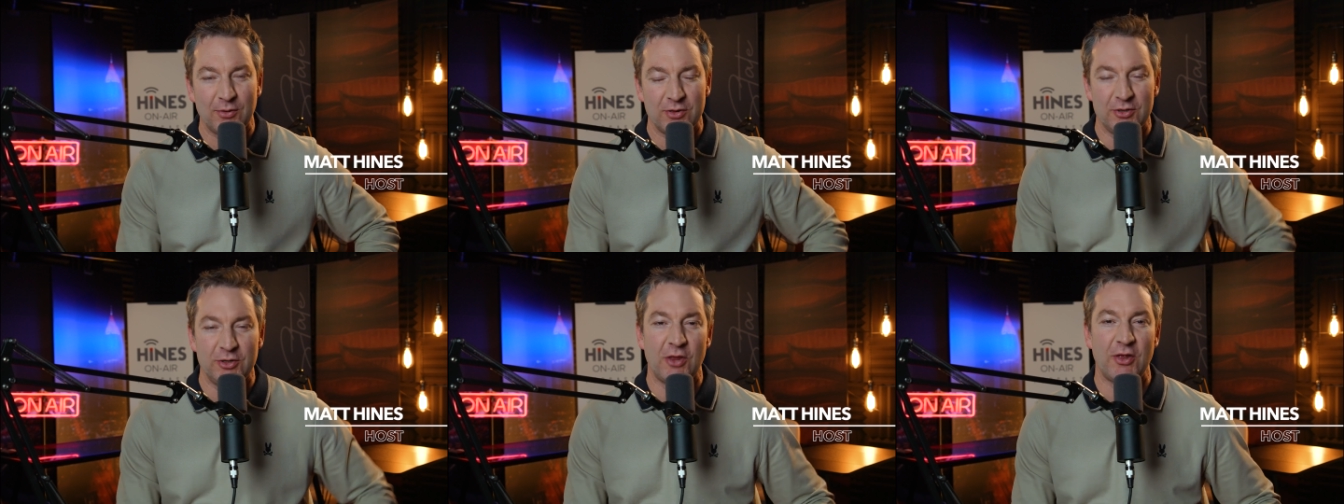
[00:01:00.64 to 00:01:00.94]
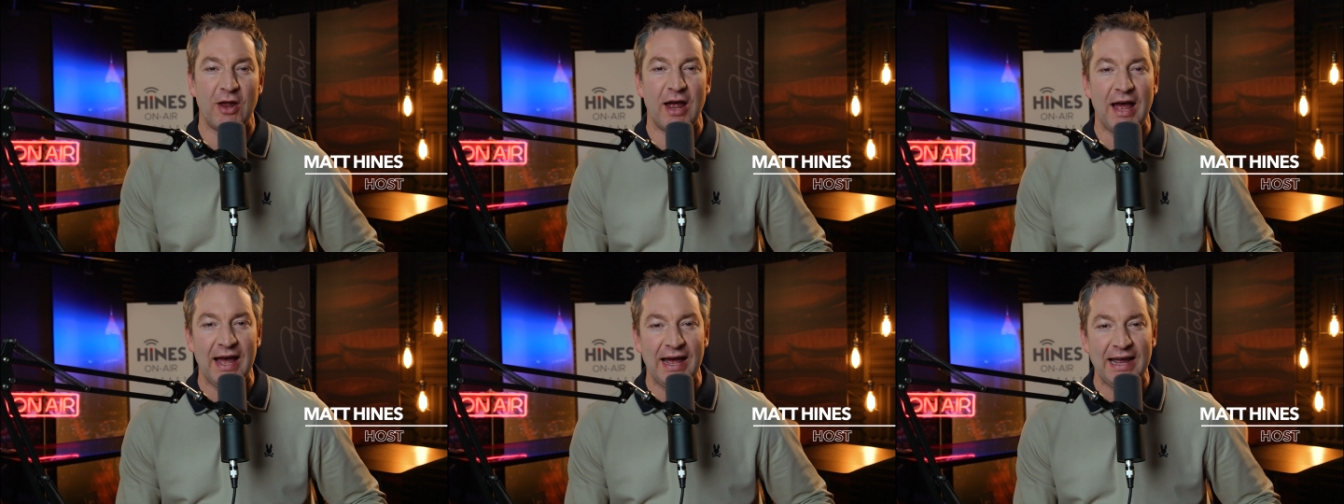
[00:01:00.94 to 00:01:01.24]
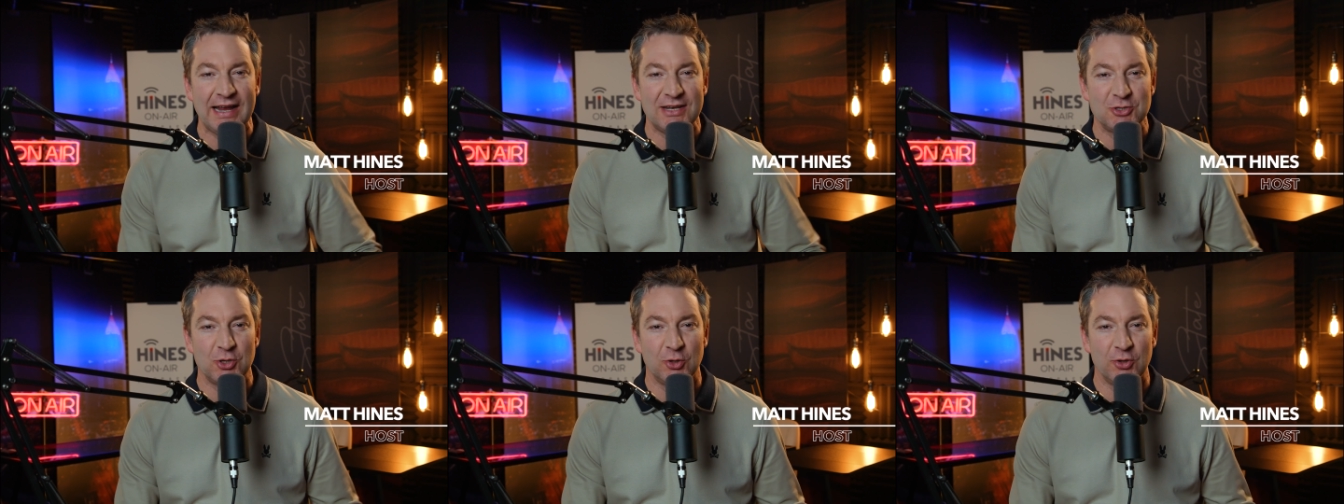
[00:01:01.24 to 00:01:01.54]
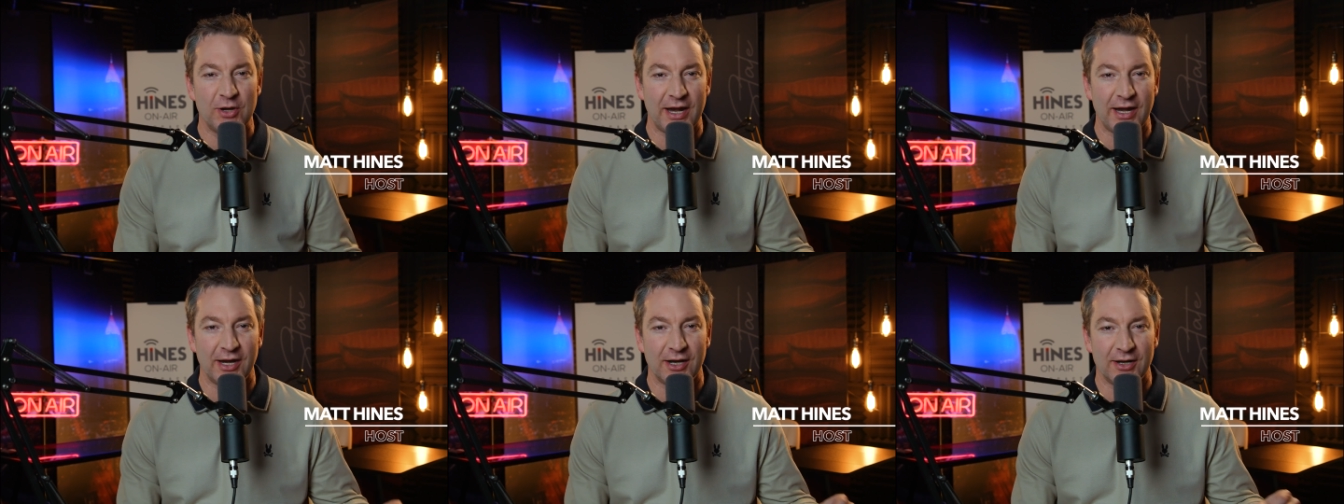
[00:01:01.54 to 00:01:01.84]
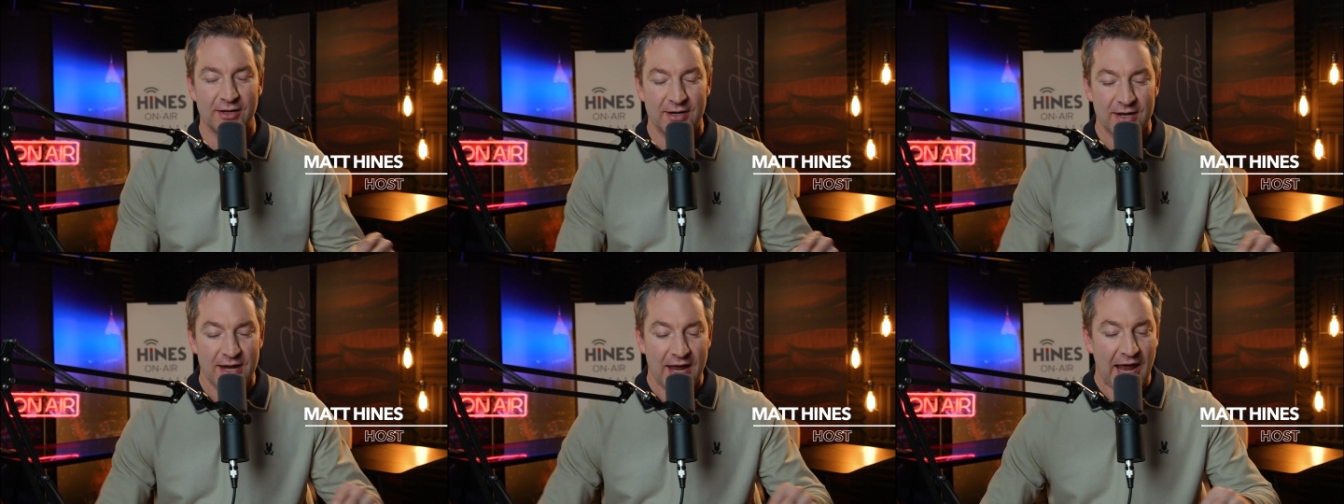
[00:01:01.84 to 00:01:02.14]
with another Hines on
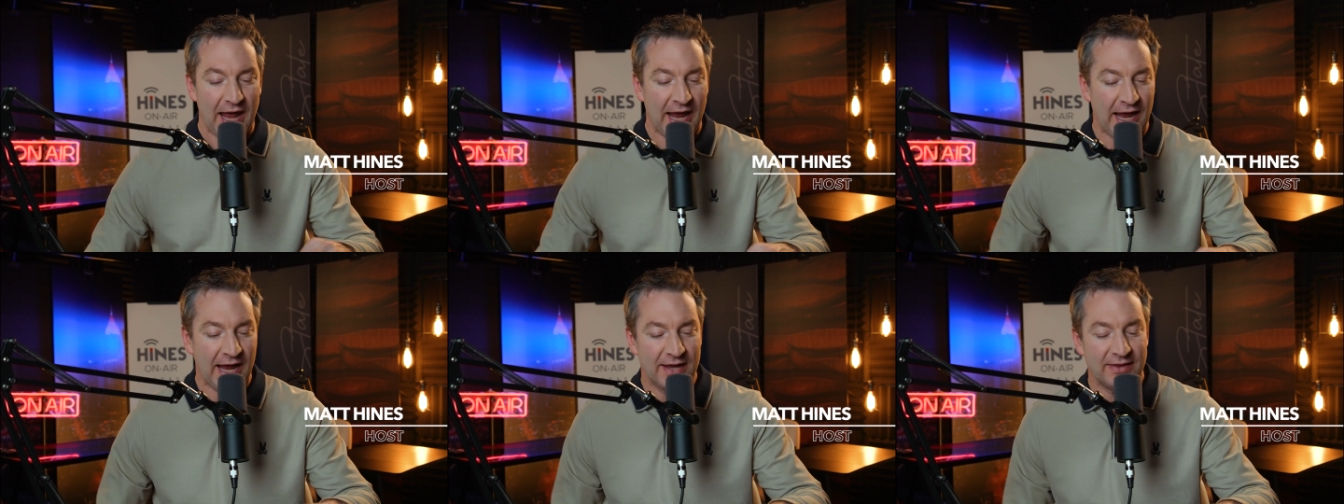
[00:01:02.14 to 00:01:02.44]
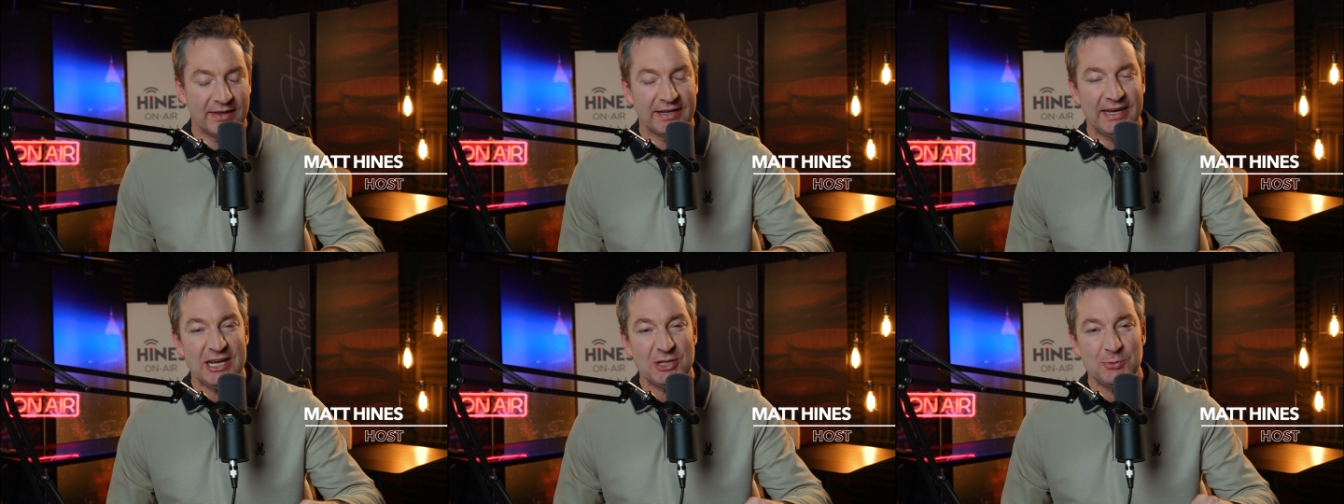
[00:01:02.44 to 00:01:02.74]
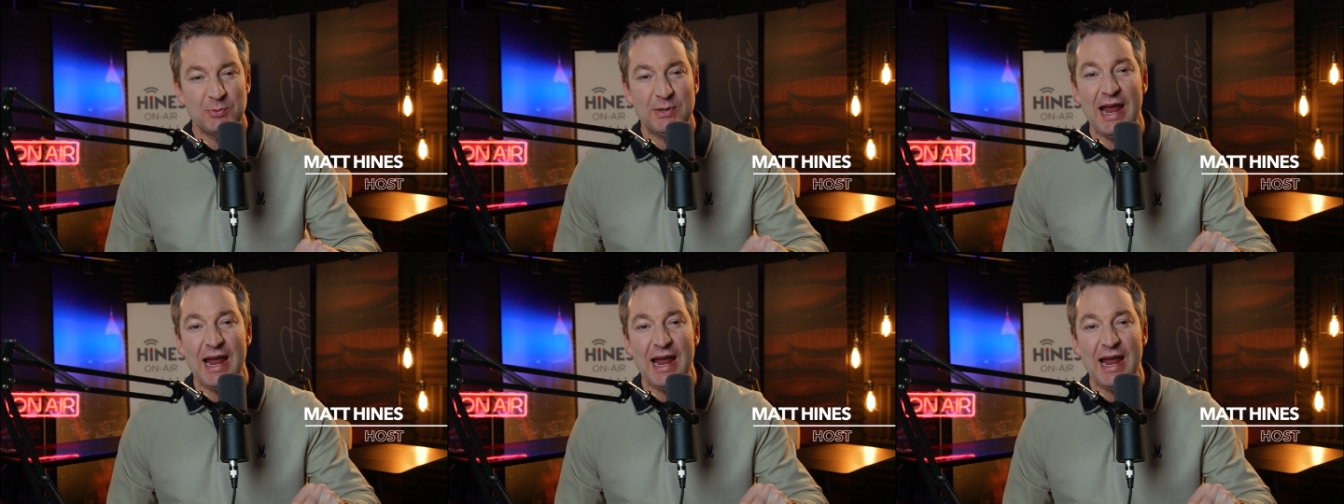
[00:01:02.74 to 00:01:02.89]
Air, and the guest